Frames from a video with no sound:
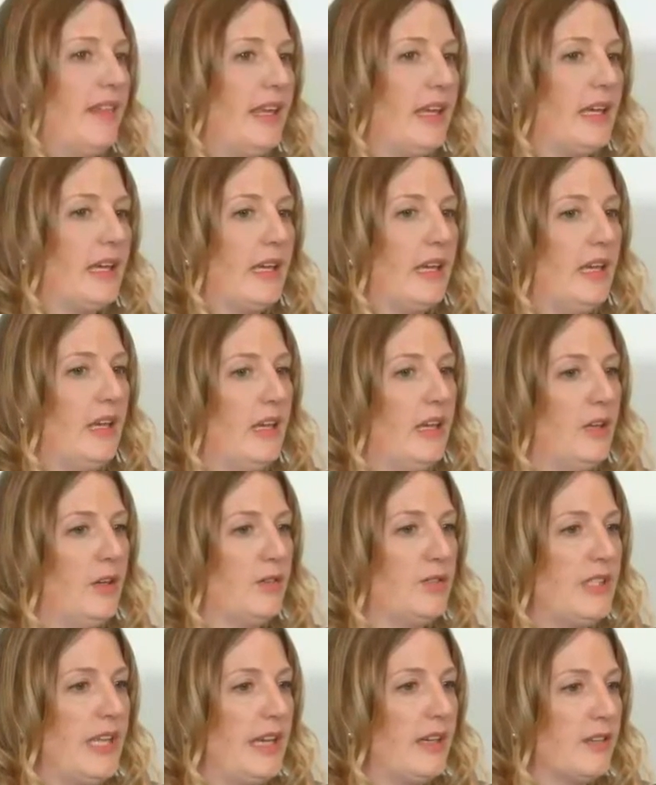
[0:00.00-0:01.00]
think, you
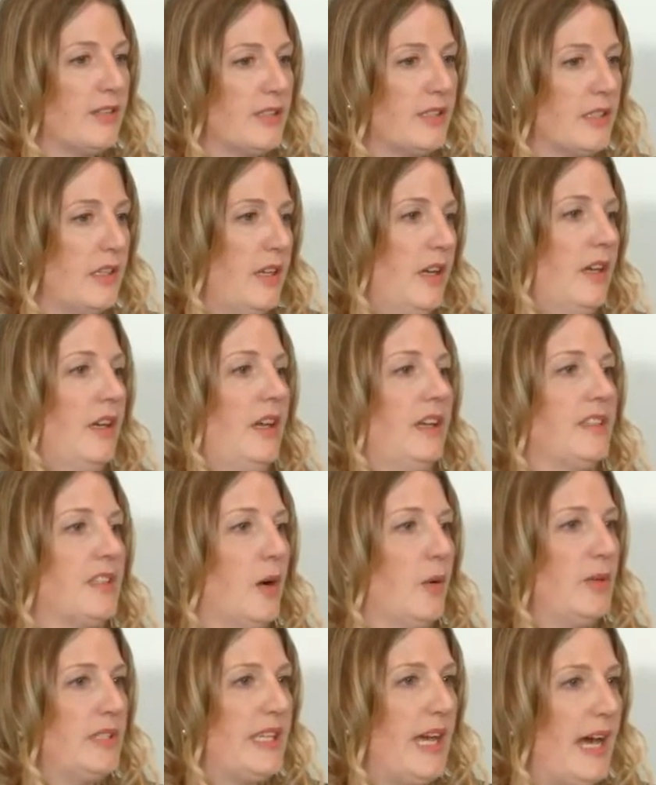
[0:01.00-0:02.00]
know, sales has
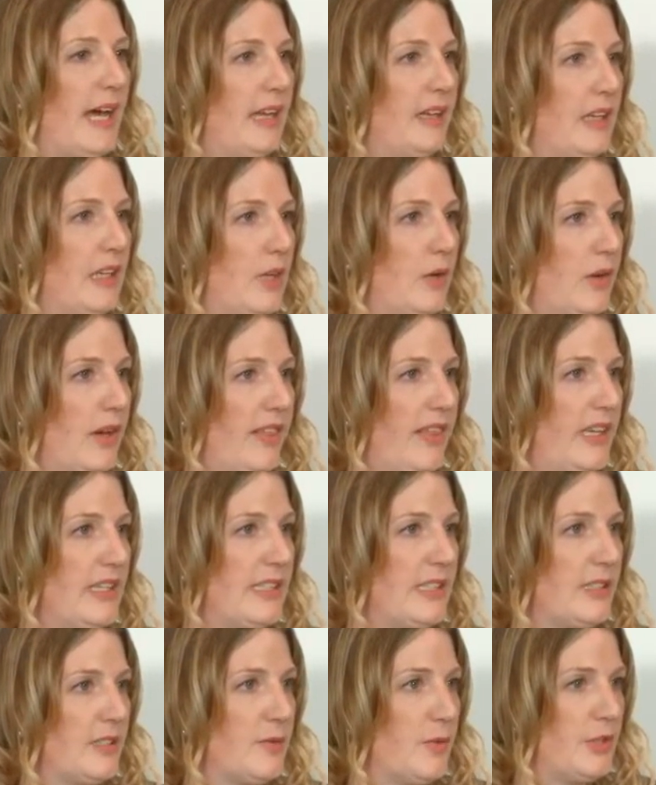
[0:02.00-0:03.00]
always had, you know, and I think
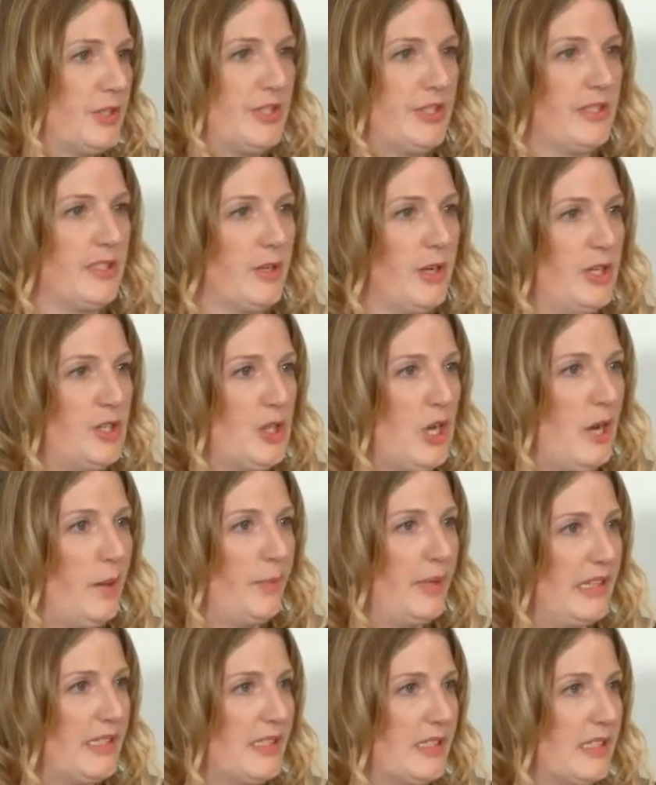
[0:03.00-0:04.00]
Salesforce does a great
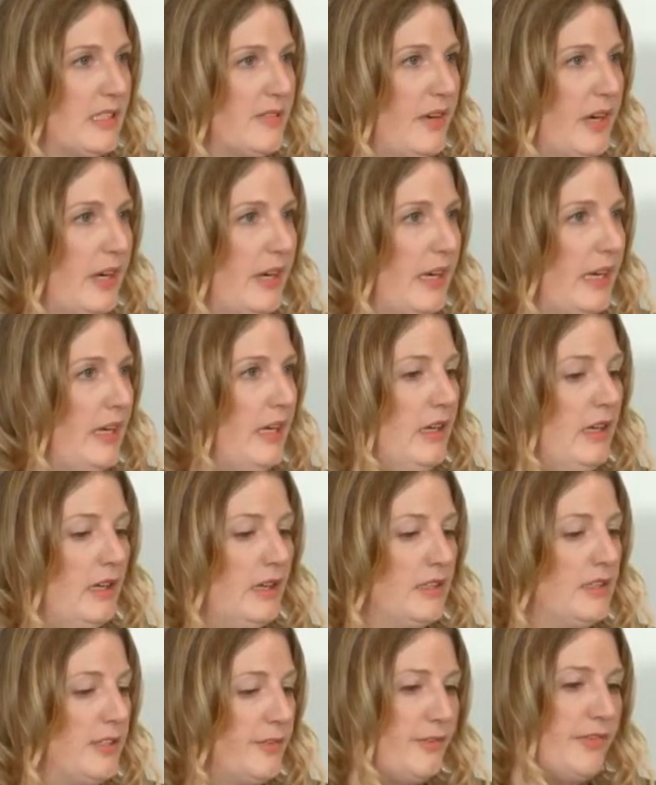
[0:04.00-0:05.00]
job because it's a very
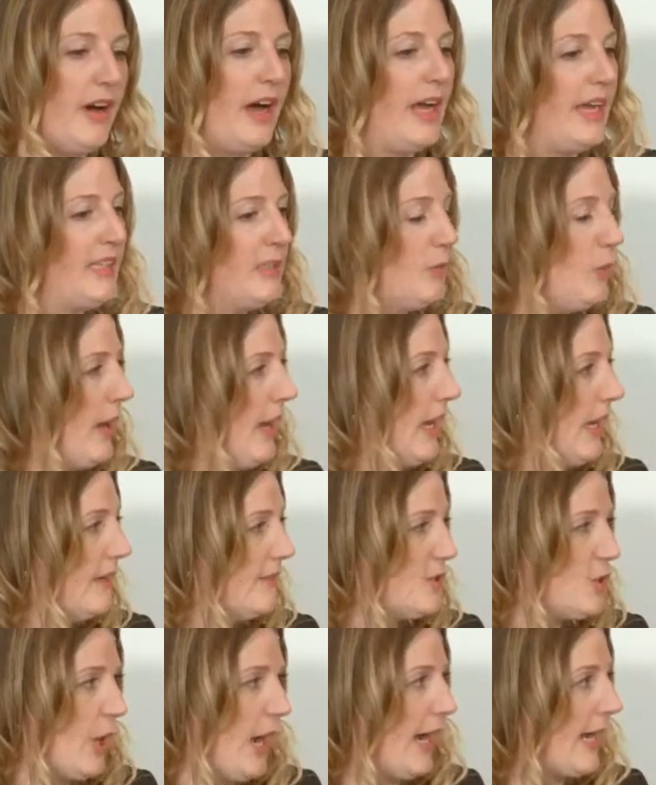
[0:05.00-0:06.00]
defined way
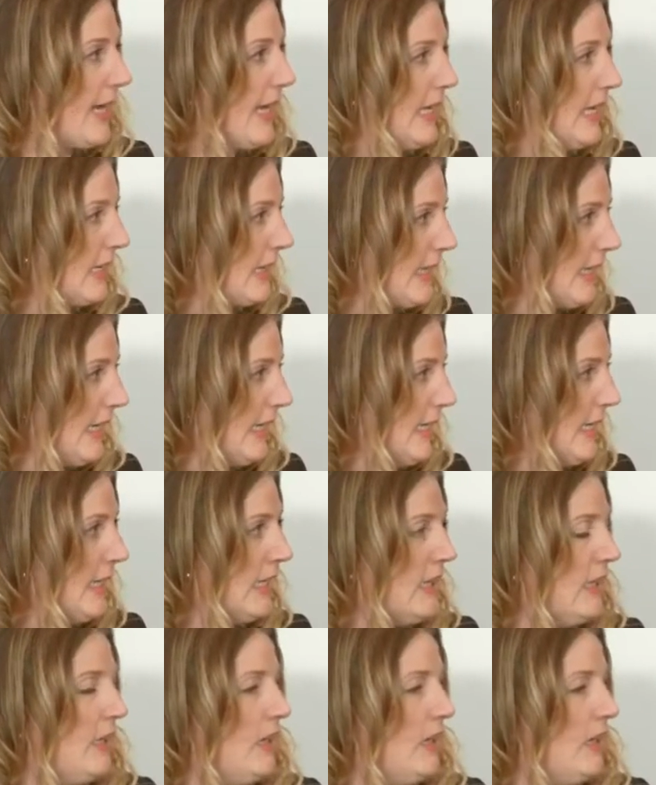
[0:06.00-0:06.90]
of tracking a lead.